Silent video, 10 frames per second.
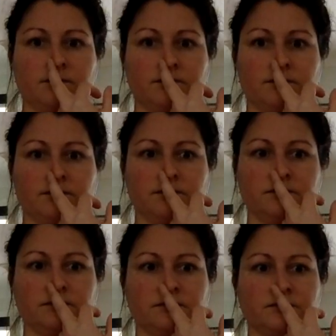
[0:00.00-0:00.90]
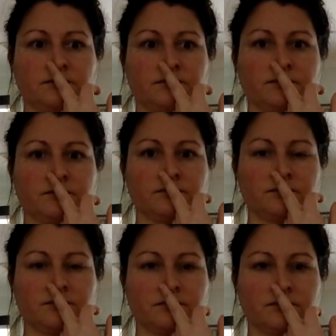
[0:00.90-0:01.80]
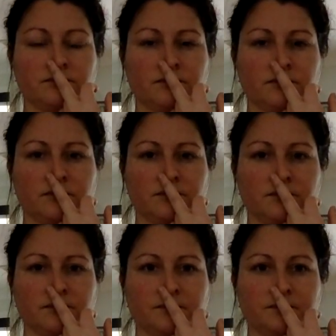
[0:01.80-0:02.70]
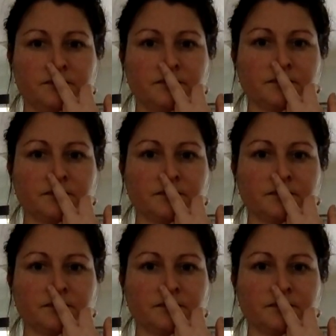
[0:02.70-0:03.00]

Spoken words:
No one is speaking in this clip.